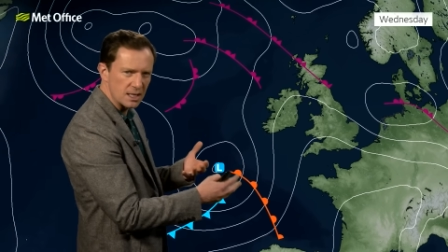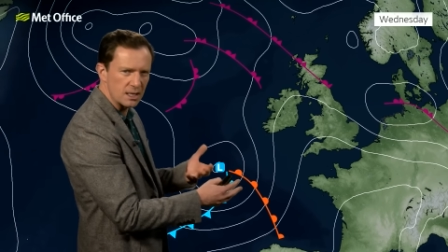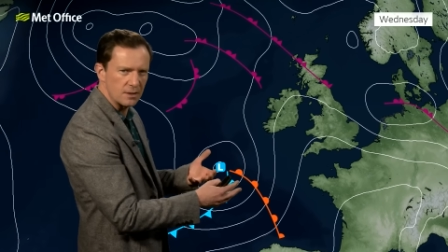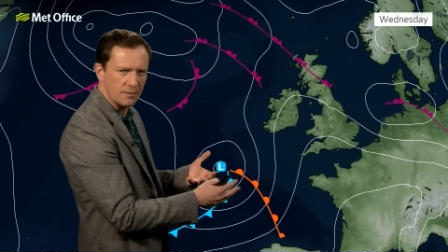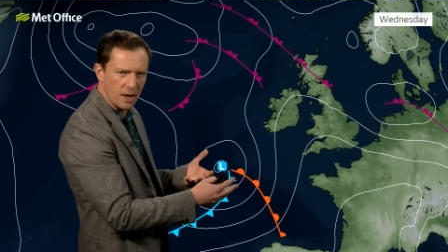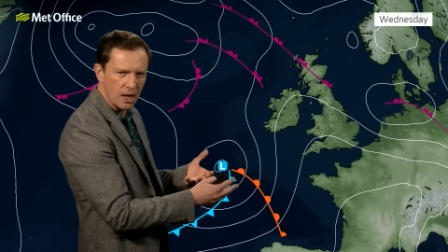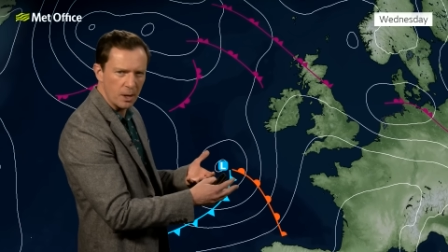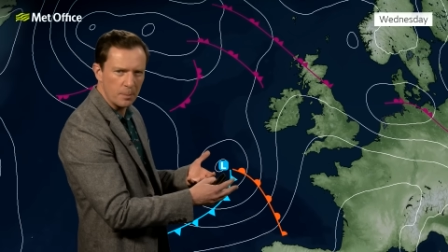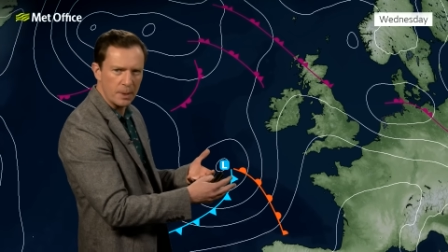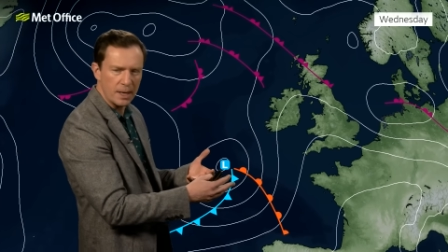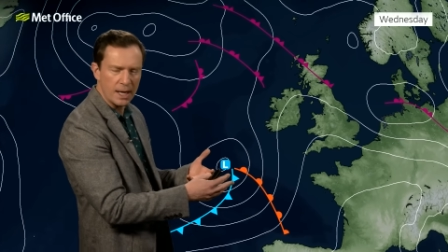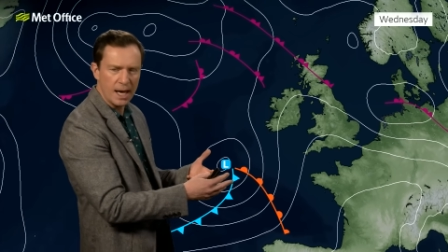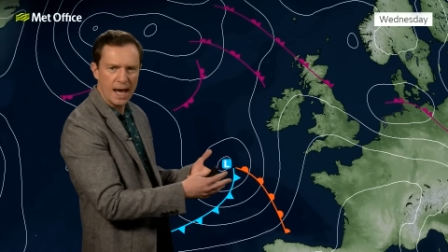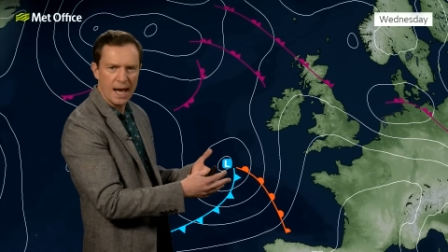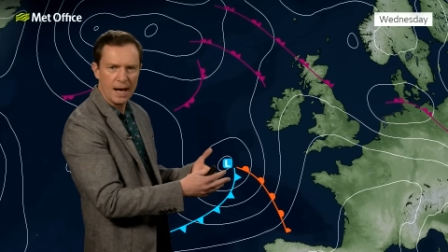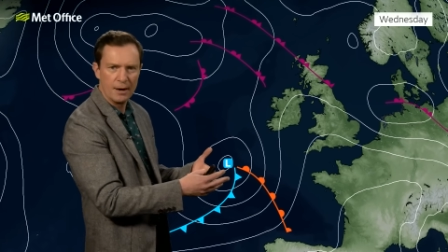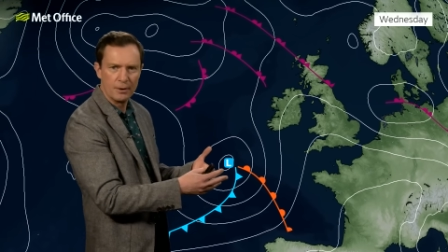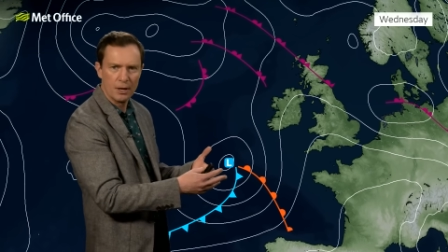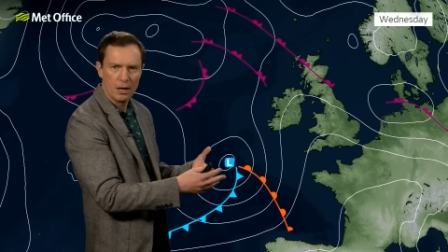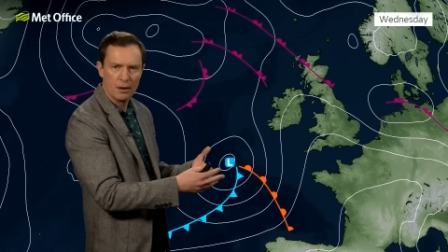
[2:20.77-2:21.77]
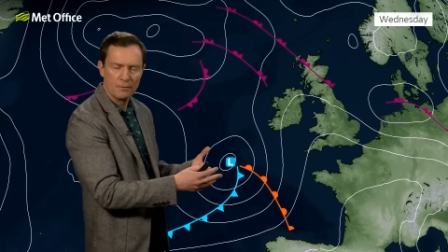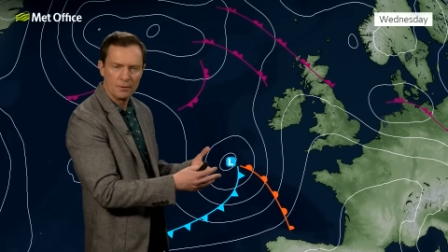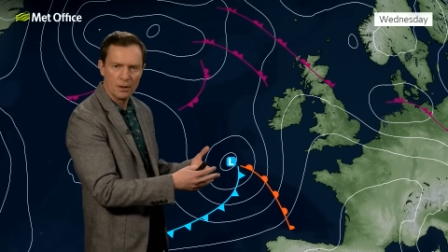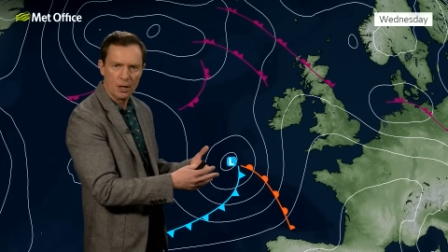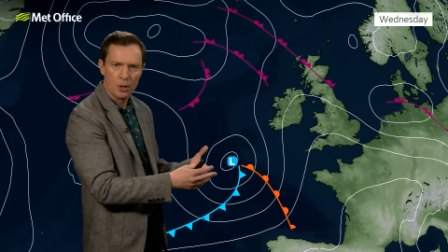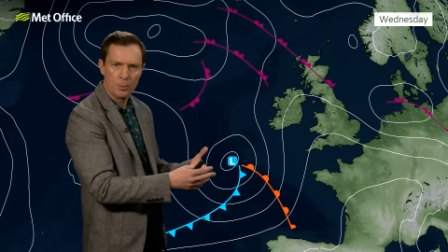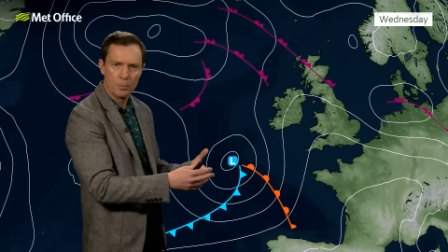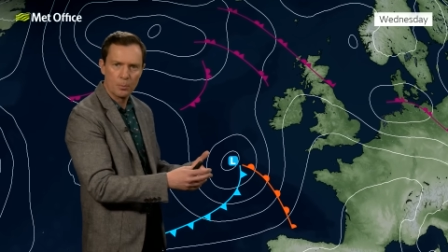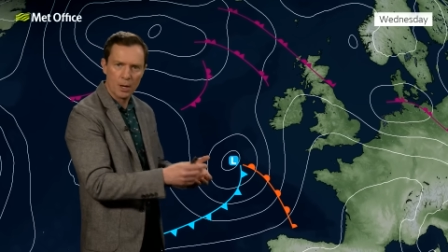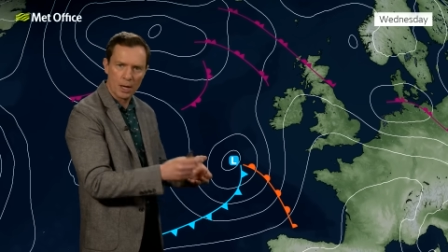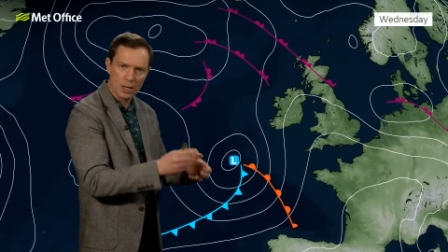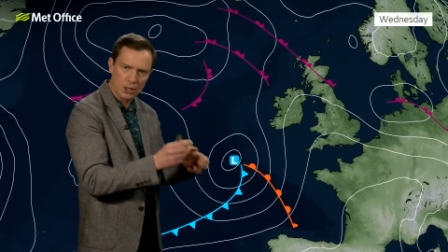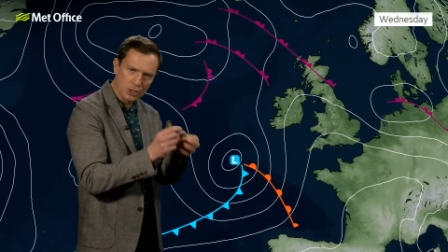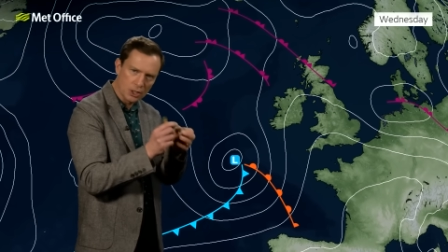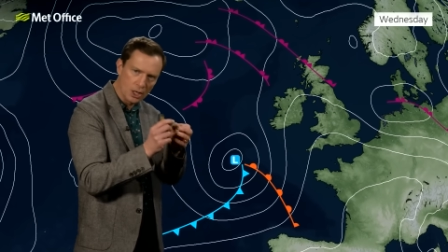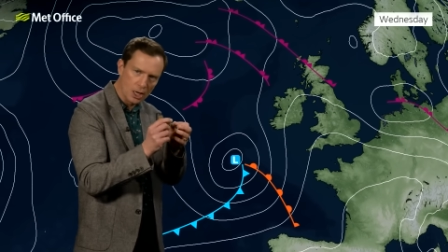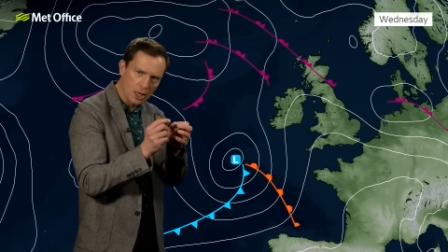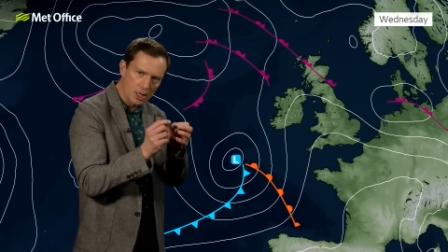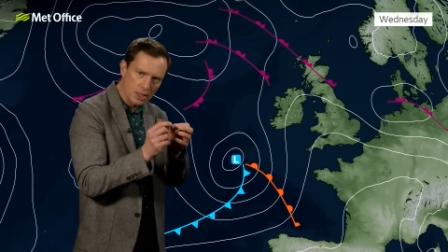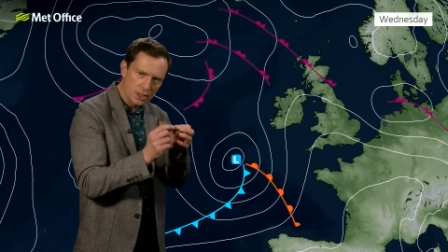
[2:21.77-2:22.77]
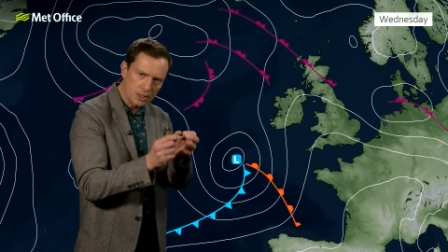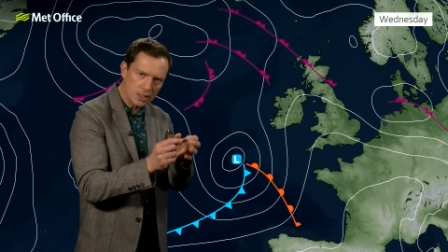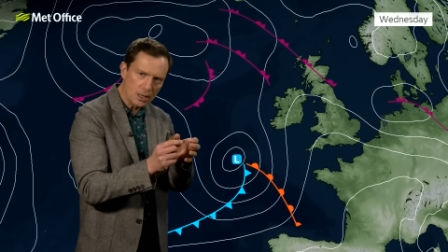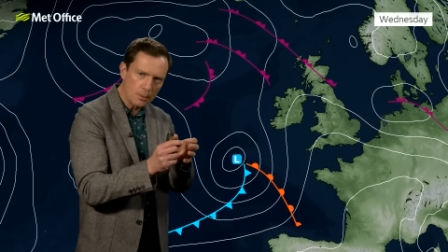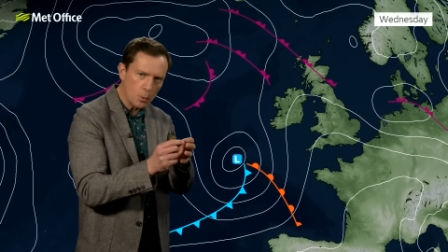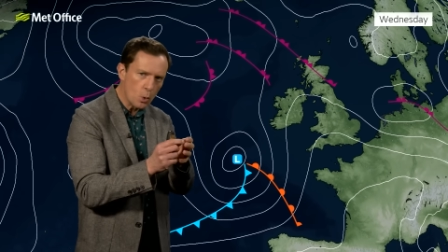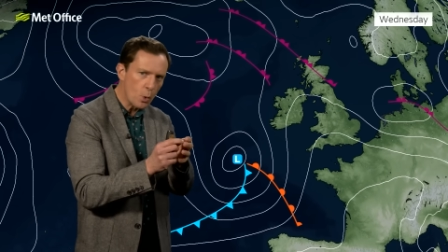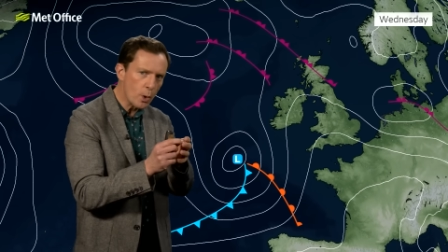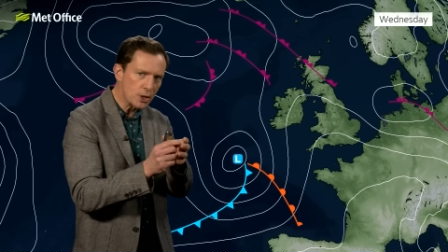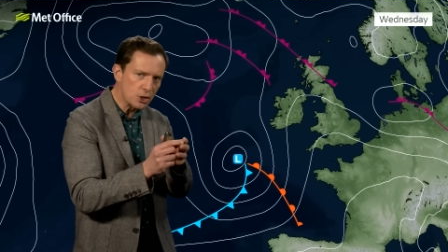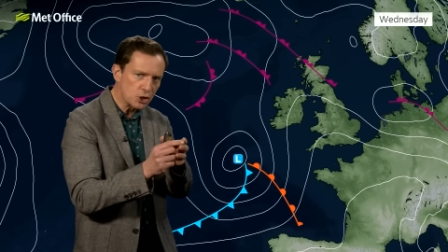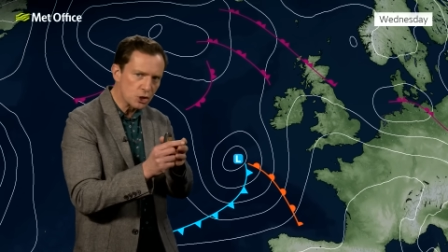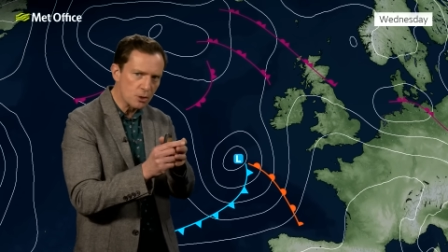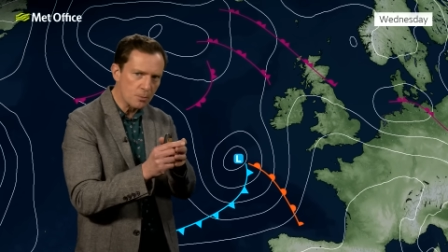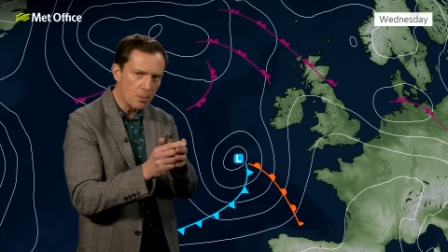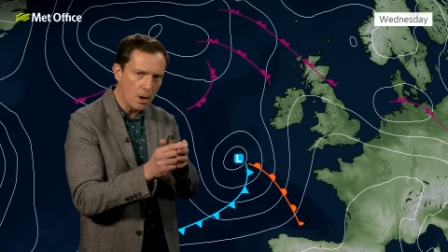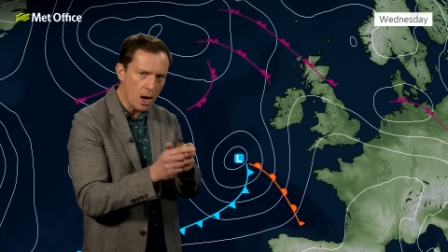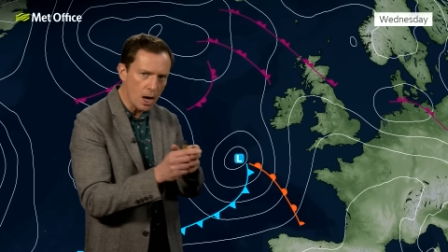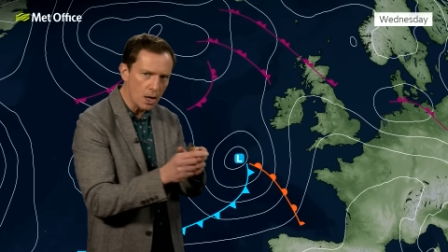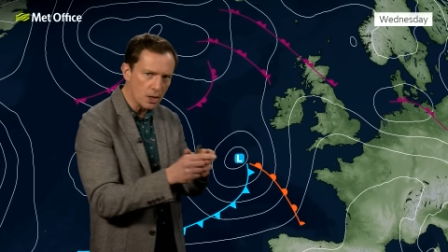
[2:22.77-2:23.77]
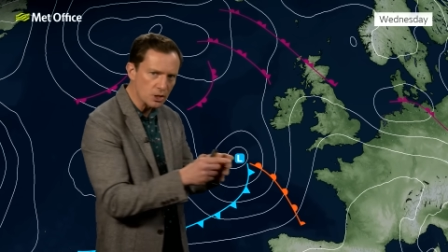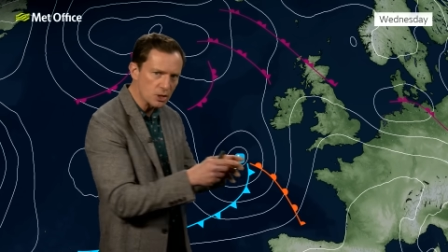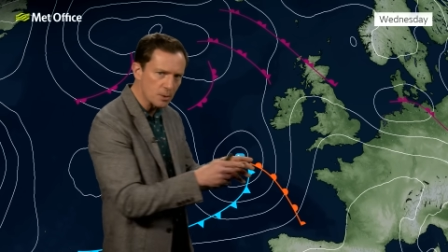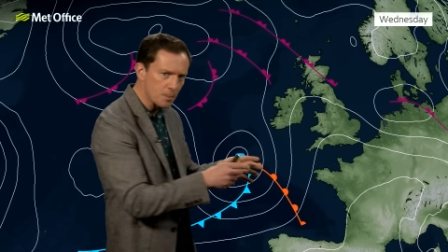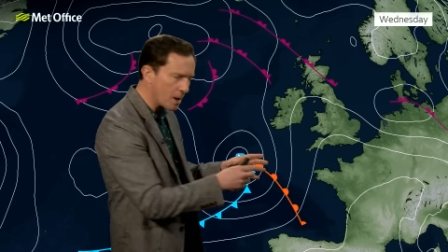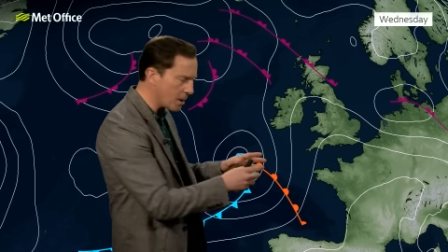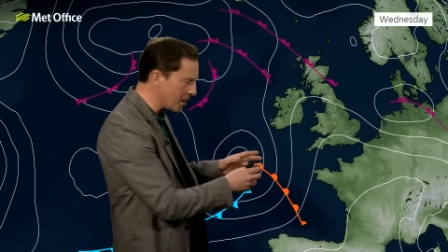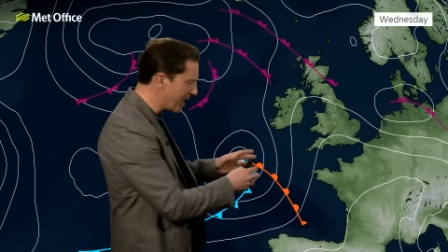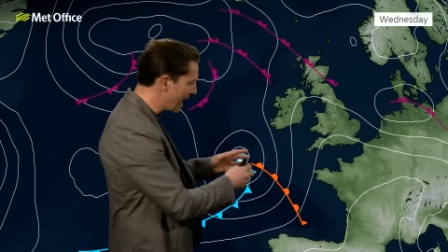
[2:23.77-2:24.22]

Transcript: a developing area of low pressure. Some question marks about